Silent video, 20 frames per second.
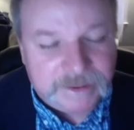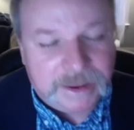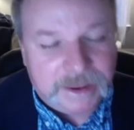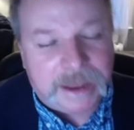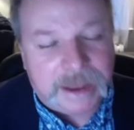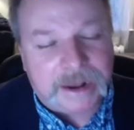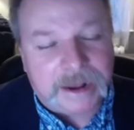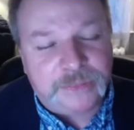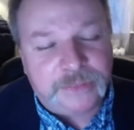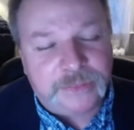
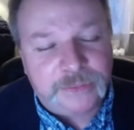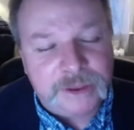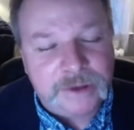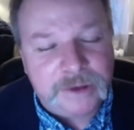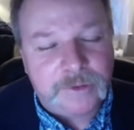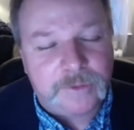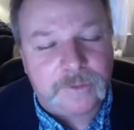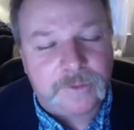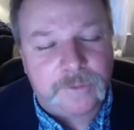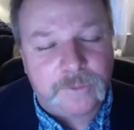And I think
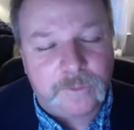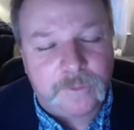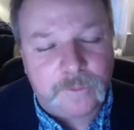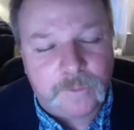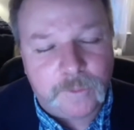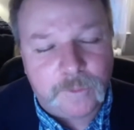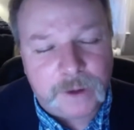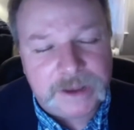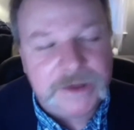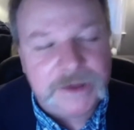
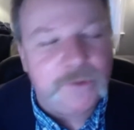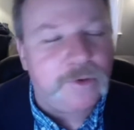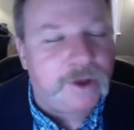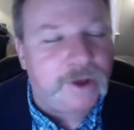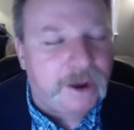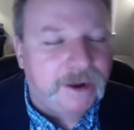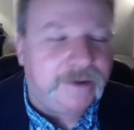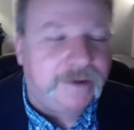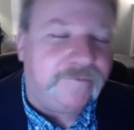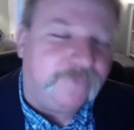when you kind of